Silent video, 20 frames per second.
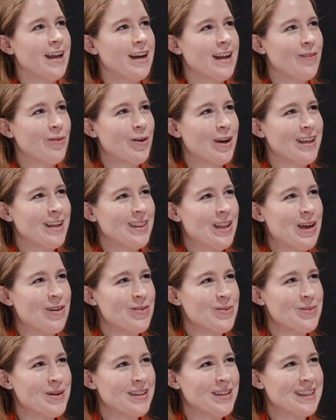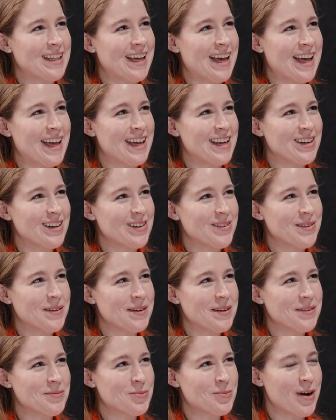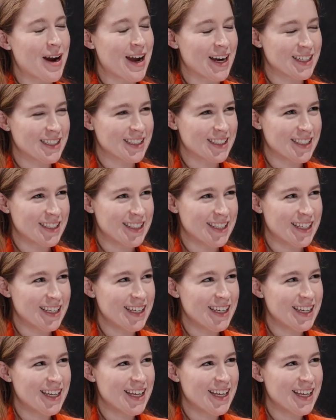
And what I love about that practically